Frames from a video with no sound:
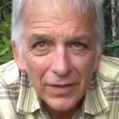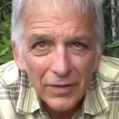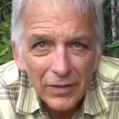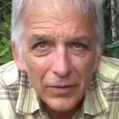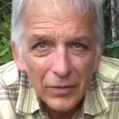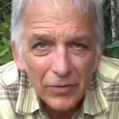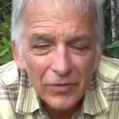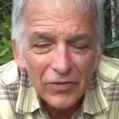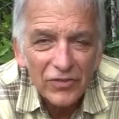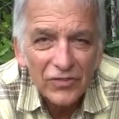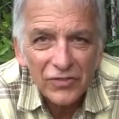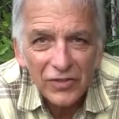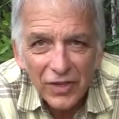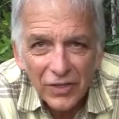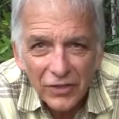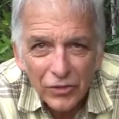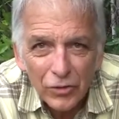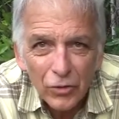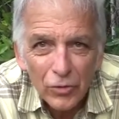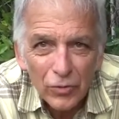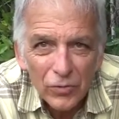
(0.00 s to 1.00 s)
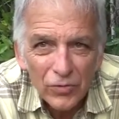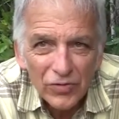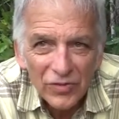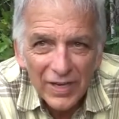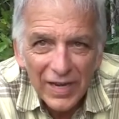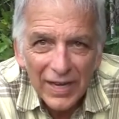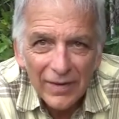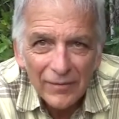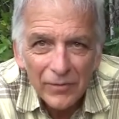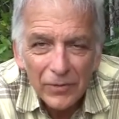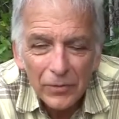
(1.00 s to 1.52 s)
There are sundews that
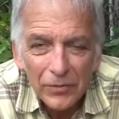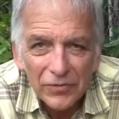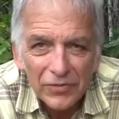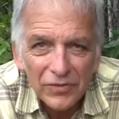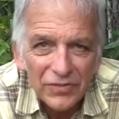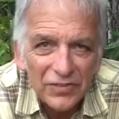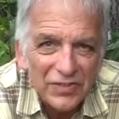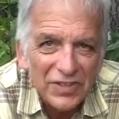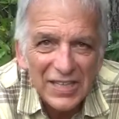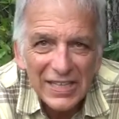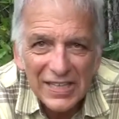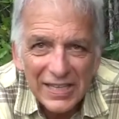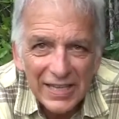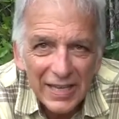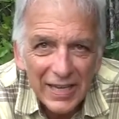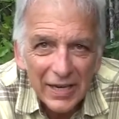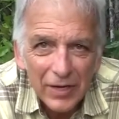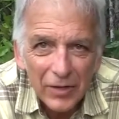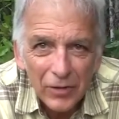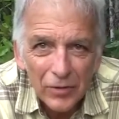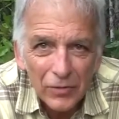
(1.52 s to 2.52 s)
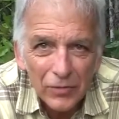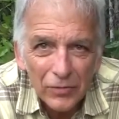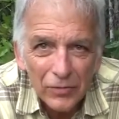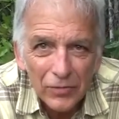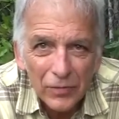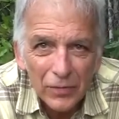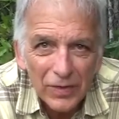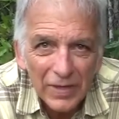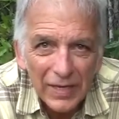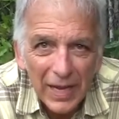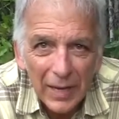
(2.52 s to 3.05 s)
have little sticky hairs
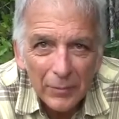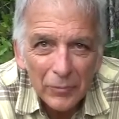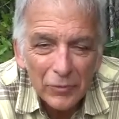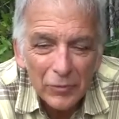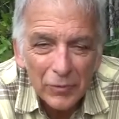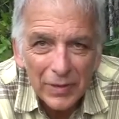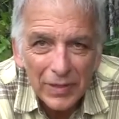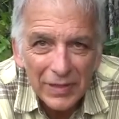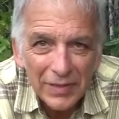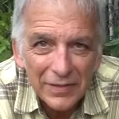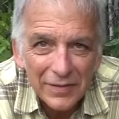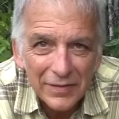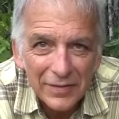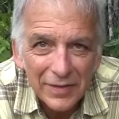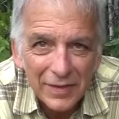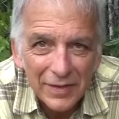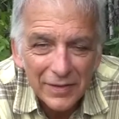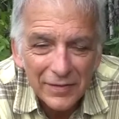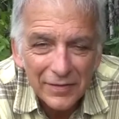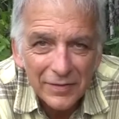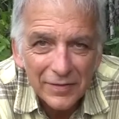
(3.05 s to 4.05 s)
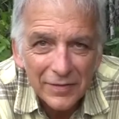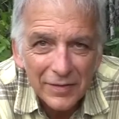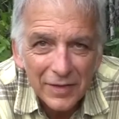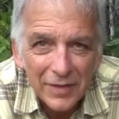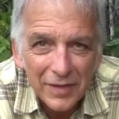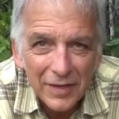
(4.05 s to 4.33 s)
for capturing insects.